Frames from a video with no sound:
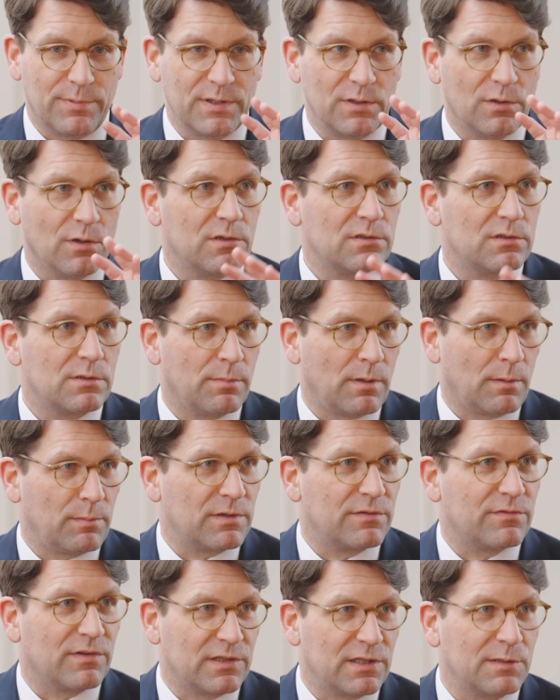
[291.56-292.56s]
beyond the
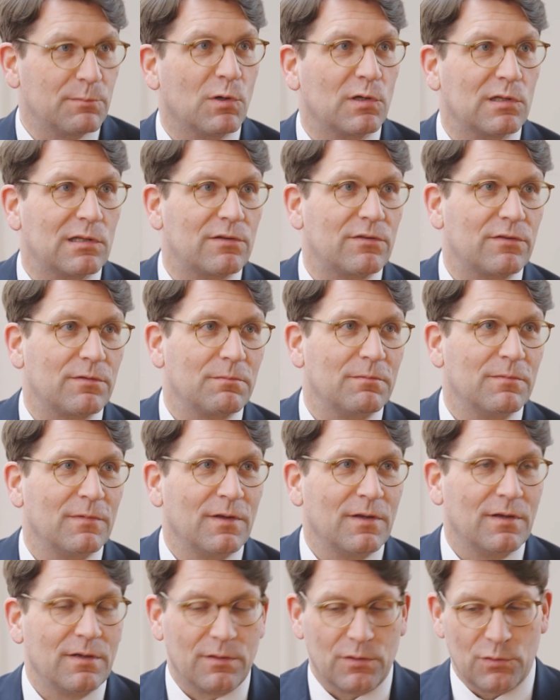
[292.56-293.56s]
public funding models.
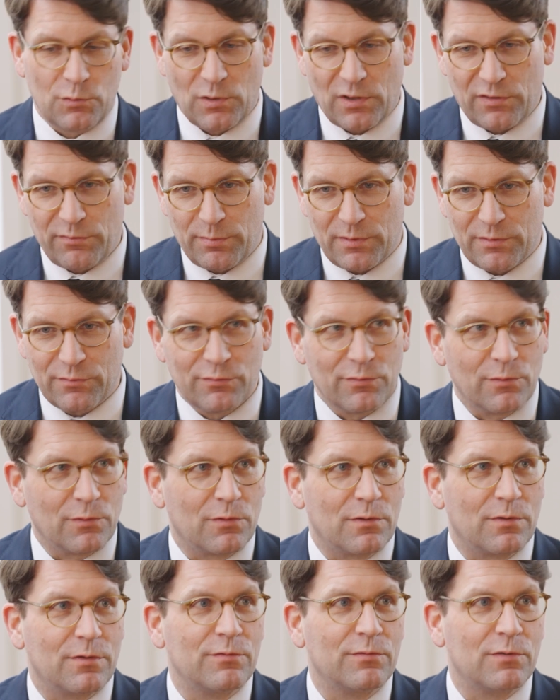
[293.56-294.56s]
You have been
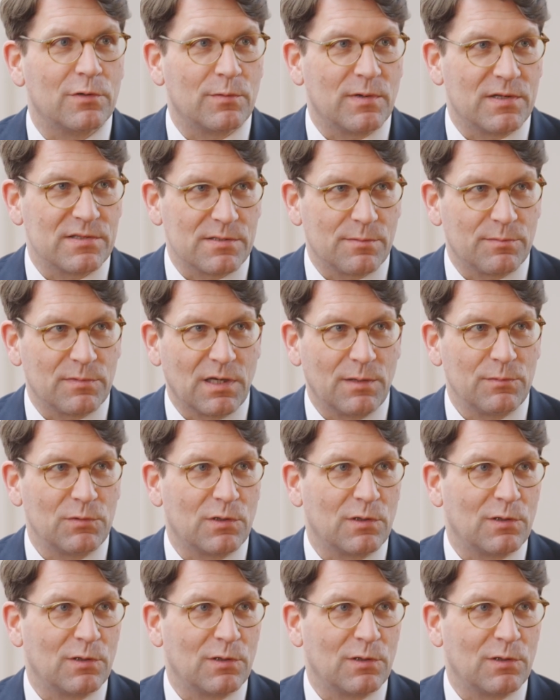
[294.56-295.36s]
for quite some time.